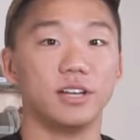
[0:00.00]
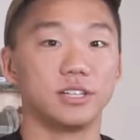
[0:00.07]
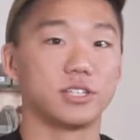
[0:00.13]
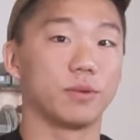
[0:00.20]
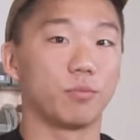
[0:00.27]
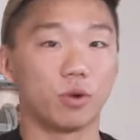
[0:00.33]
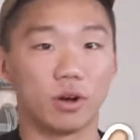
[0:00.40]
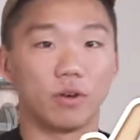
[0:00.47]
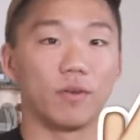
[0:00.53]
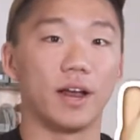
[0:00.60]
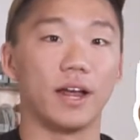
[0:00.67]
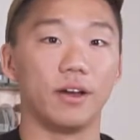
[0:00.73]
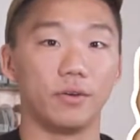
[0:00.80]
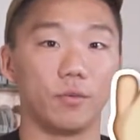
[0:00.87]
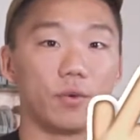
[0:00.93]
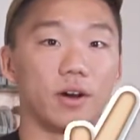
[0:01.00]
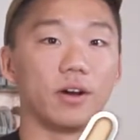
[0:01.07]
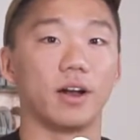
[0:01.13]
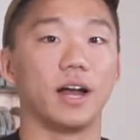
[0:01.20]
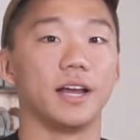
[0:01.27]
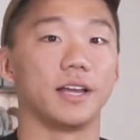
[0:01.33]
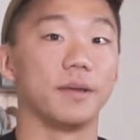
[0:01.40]
somewhere around where
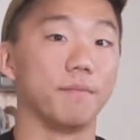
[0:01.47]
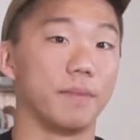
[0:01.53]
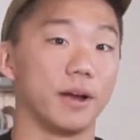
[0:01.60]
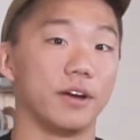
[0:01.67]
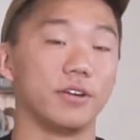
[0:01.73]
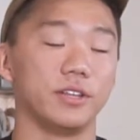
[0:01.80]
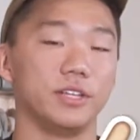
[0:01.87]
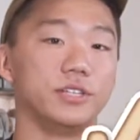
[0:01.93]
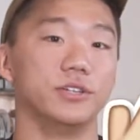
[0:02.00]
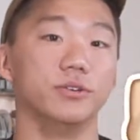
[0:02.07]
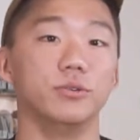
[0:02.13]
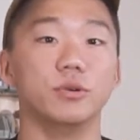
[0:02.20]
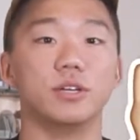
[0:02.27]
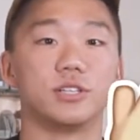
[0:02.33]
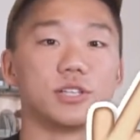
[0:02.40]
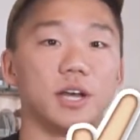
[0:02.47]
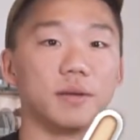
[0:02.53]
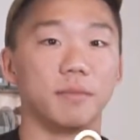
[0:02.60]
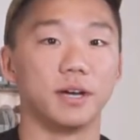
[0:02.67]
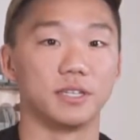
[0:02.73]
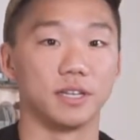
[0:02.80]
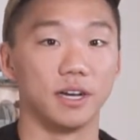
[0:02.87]
I compare the two side
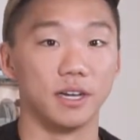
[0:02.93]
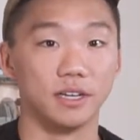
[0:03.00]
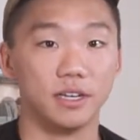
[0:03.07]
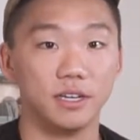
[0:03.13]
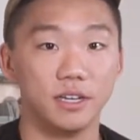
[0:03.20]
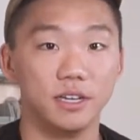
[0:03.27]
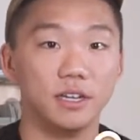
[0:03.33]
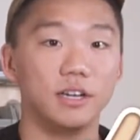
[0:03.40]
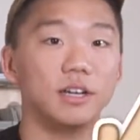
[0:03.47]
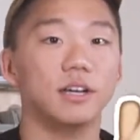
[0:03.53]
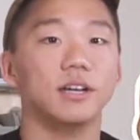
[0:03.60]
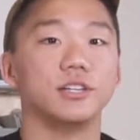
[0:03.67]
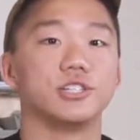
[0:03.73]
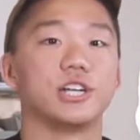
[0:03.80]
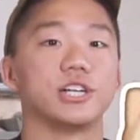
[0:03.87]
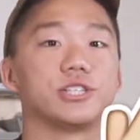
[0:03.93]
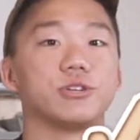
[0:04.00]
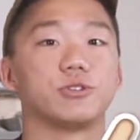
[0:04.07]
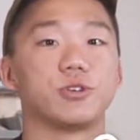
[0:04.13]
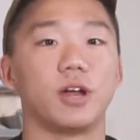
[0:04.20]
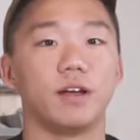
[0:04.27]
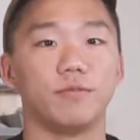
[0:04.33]
by side. Chester
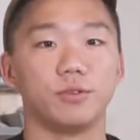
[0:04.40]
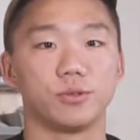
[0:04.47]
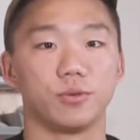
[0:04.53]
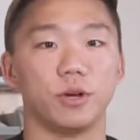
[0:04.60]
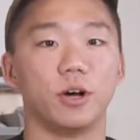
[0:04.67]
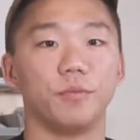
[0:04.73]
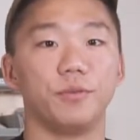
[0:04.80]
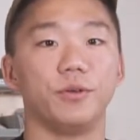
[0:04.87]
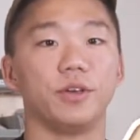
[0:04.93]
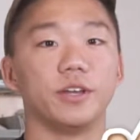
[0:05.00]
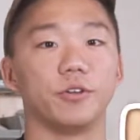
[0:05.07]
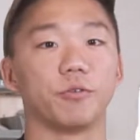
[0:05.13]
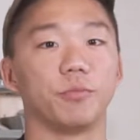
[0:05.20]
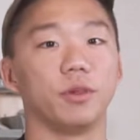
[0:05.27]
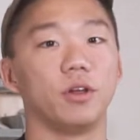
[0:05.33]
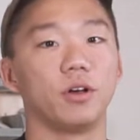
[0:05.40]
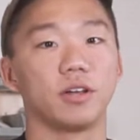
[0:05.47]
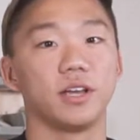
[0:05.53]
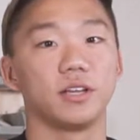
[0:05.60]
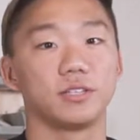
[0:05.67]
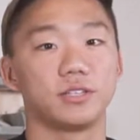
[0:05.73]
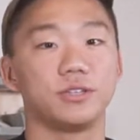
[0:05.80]
Travels will help you get your
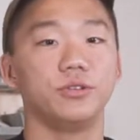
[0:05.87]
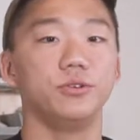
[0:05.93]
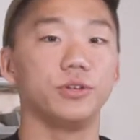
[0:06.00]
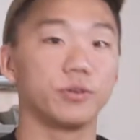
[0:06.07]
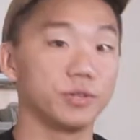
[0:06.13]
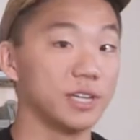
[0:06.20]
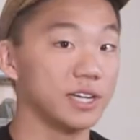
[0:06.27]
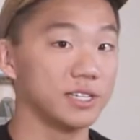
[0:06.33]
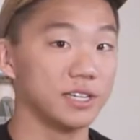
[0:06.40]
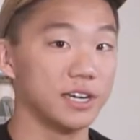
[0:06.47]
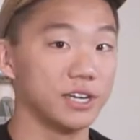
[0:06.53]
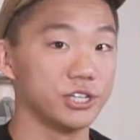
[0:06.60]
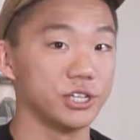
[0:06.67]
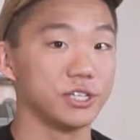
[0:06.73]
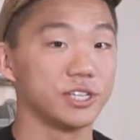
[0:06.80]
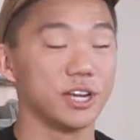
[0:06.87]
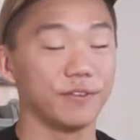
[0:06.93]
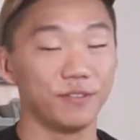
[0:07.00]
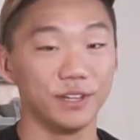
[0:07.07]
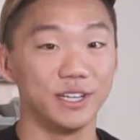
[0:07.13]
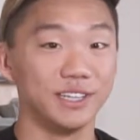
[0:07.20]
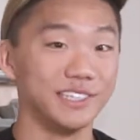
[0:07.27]
belongings to your destination
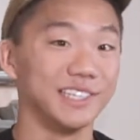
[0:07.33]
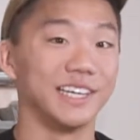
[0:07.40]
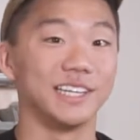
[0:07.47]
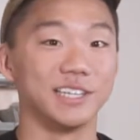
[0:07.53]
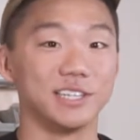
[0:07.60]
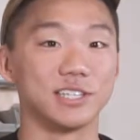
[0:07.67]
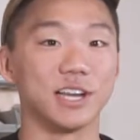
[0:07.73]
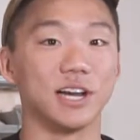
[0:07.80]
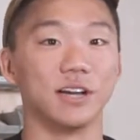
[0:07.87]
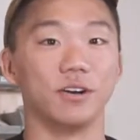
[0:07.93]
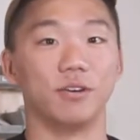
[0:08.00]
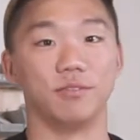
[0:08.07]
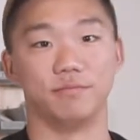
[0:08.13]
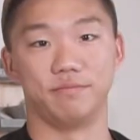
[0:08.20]
safely and in style.